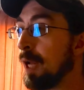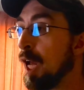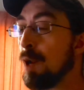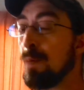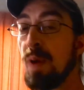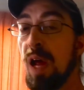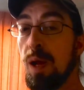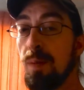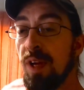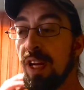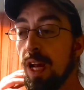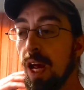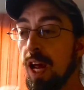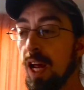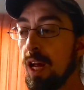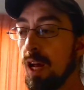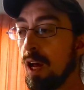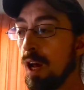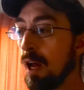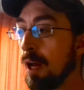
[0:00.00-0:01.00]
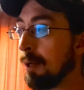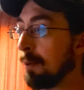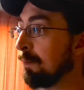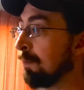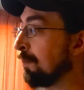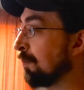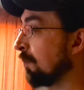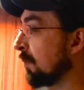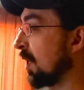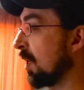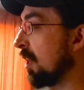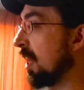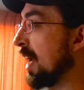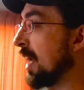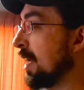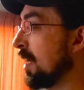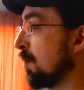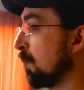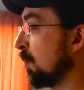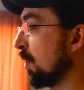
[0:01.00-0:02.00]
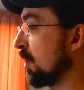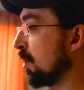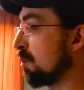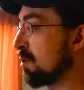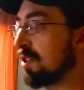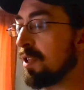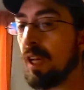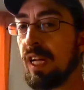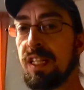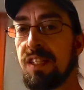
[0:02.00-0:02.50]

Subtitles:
maybe a like one of those,